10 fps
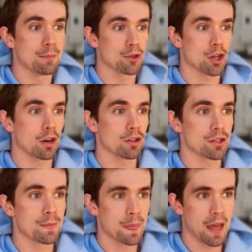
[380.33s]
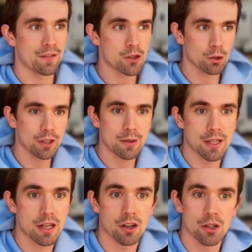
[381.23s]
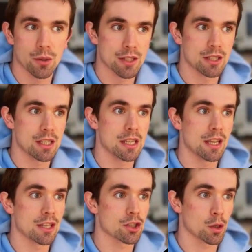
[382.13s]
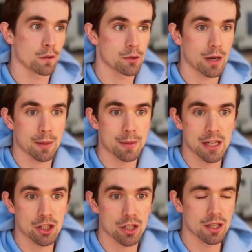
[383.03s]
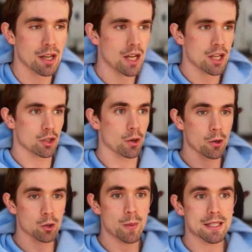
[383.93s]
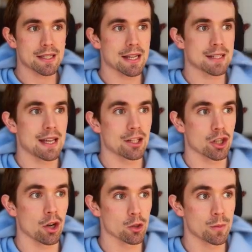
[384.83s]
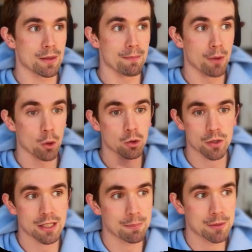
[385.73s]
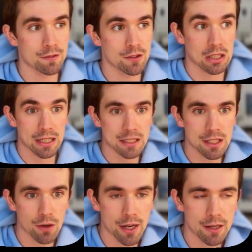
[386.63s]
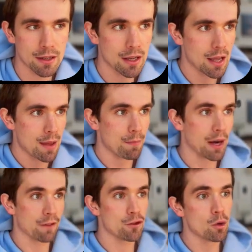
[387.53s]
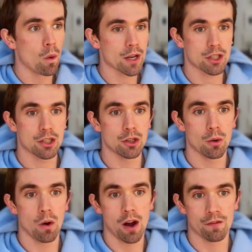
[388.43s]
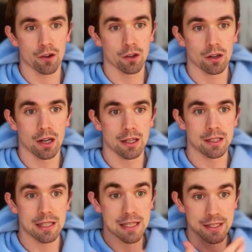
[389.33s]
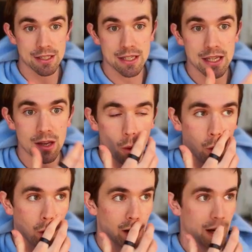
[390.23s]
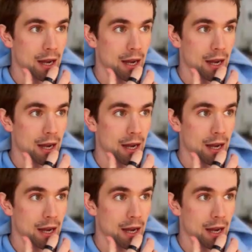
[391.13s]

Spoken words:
Charles. And if you scroll down here, you can see a service recommendation. So Ghostbase thinks that Charles would be the most receptive to LinkedIn writing, but if you want to offer an EEC or